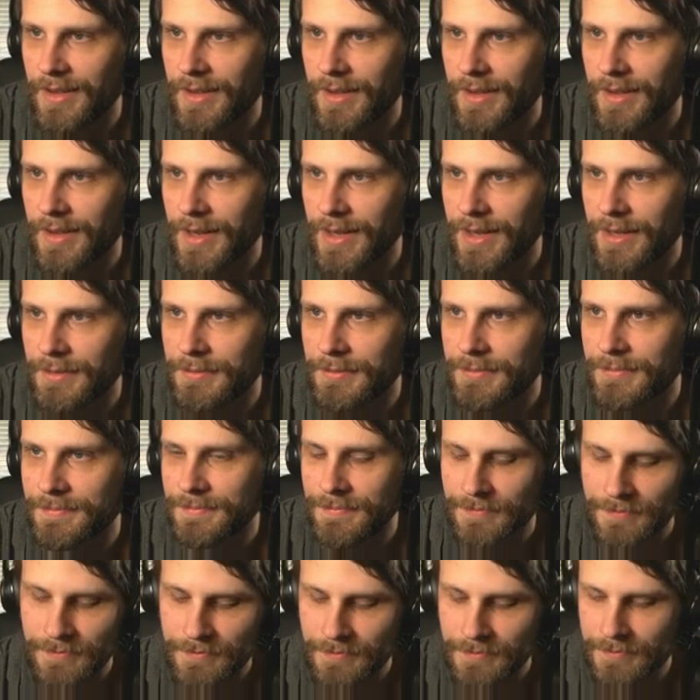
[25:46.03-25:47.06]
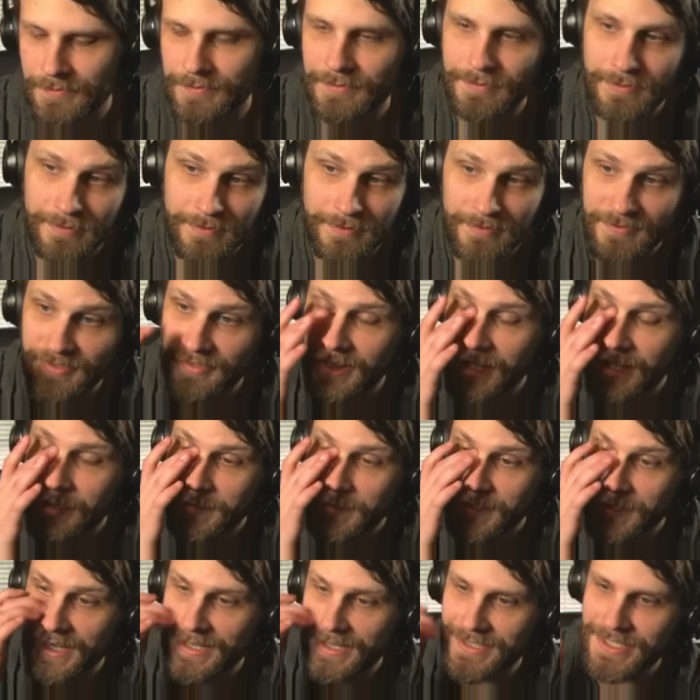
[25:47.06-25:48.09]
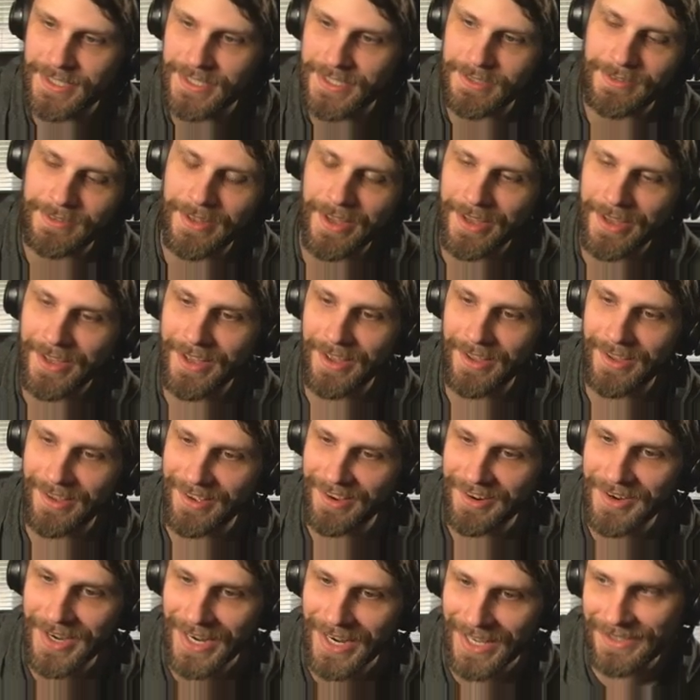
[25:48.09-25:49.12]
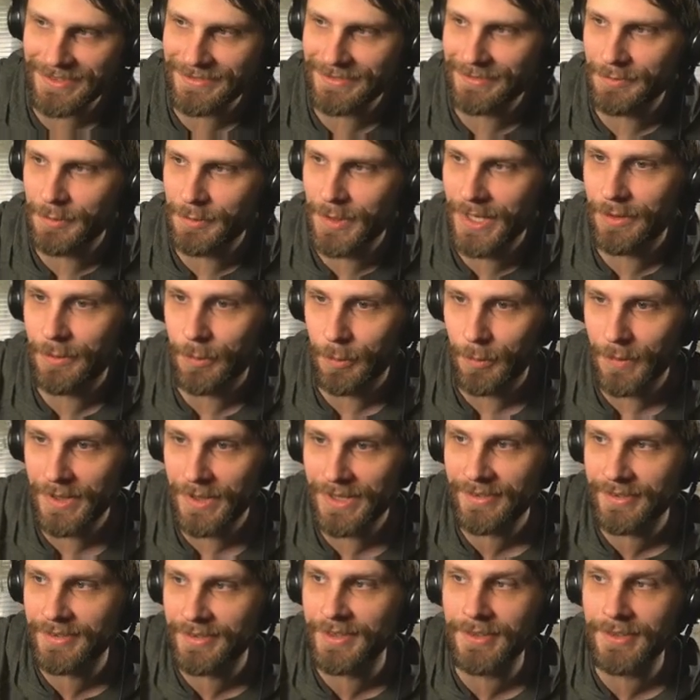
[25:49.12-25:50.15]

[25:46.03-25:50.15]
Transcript: I'm flabbergasted. All right. Well, we still